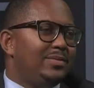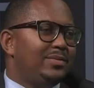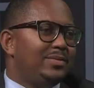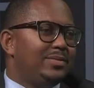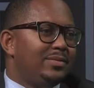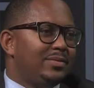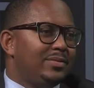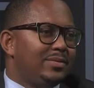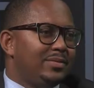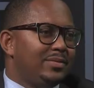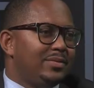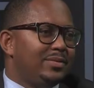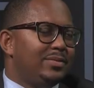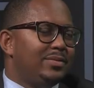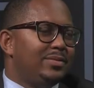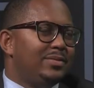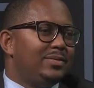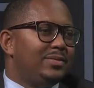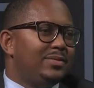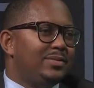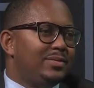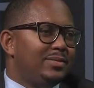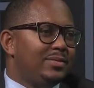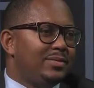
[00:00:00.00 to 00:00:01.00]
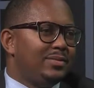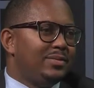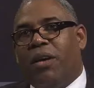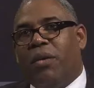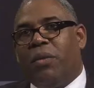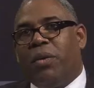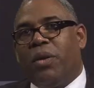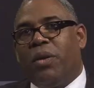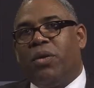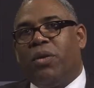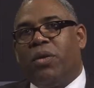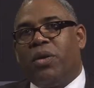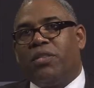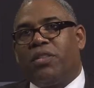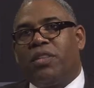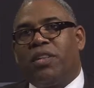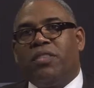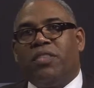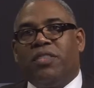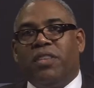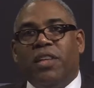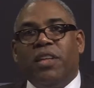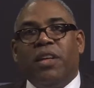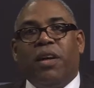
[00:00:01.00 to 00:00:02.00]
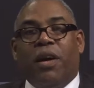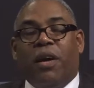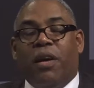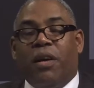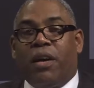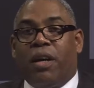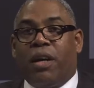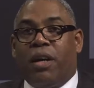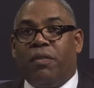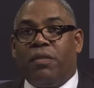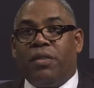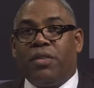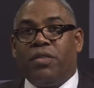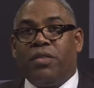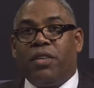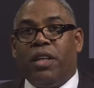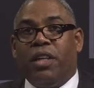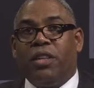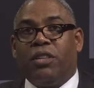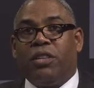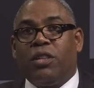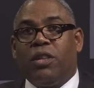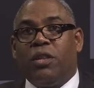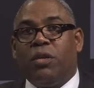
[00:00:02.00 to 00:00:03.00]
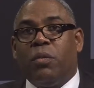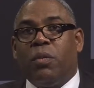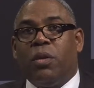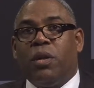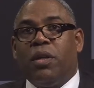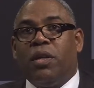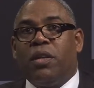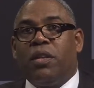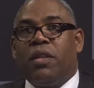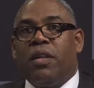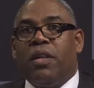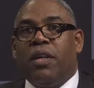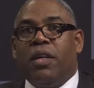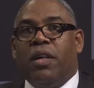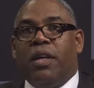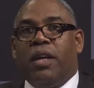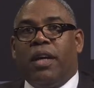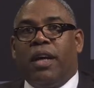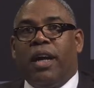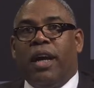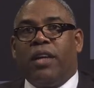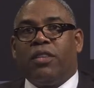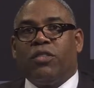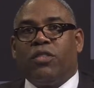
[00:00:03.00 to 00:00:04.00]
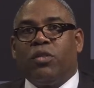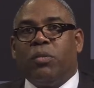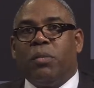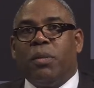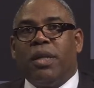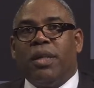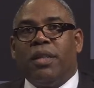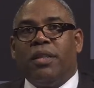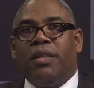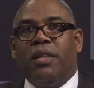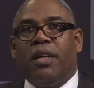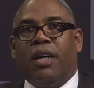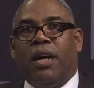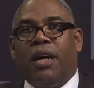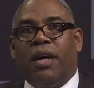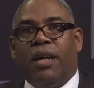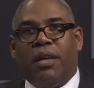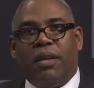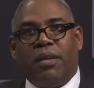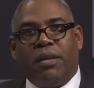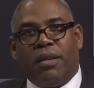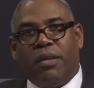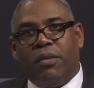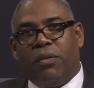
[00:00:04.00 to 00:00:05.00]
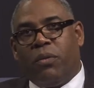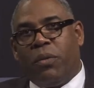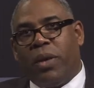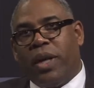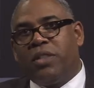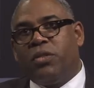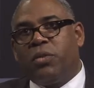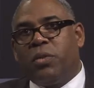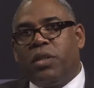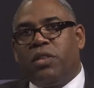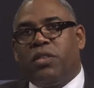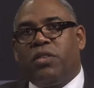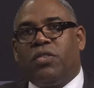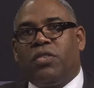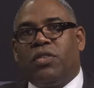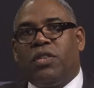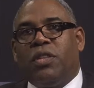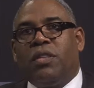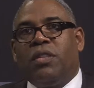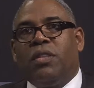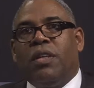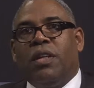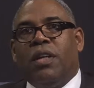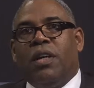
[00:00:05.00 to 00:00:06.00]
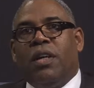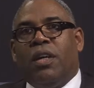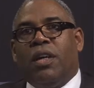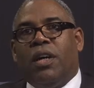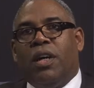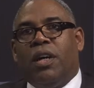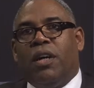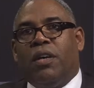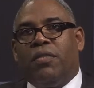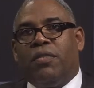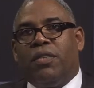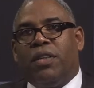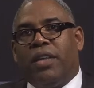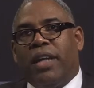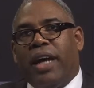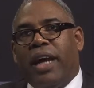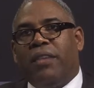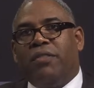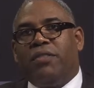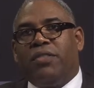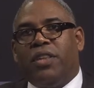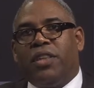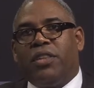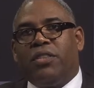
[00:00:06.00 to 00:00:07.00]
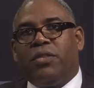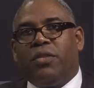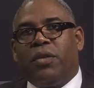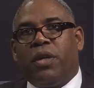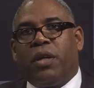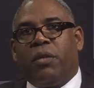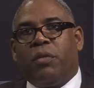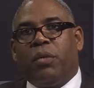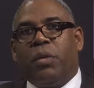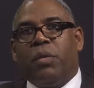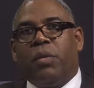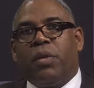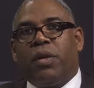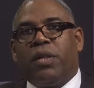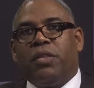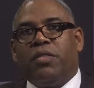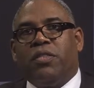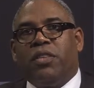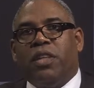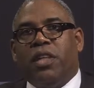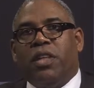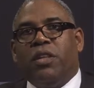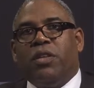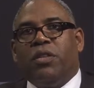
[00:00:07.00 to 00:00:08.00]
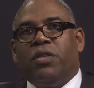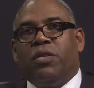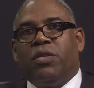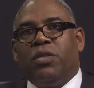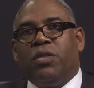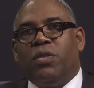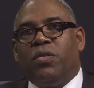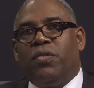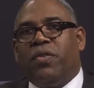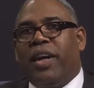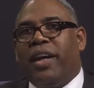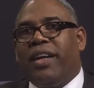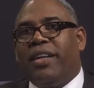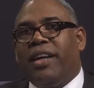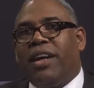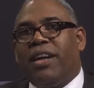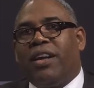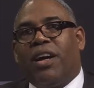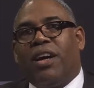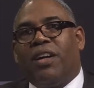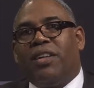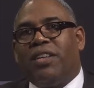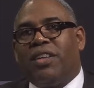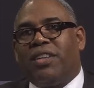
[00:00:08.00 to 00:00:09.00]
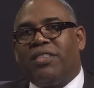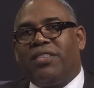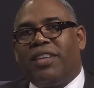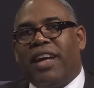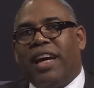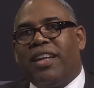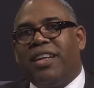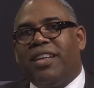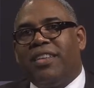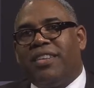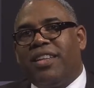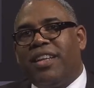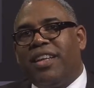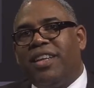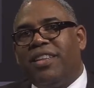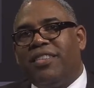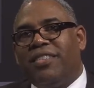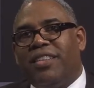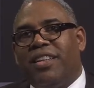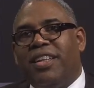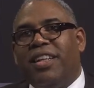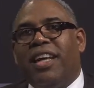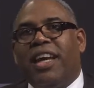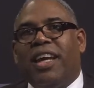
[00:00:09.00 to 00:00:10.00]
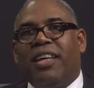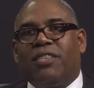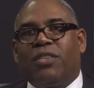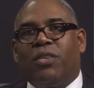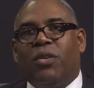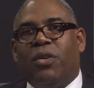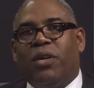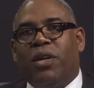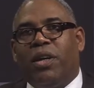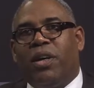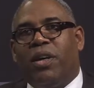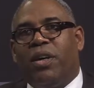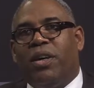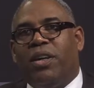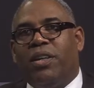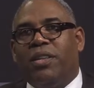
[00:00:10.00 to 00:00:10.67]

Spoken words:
When we come back, we're going to continue our conversation with Councilman Rex Richardson of the 9th District. We will continue to find out all the exciting things that he has going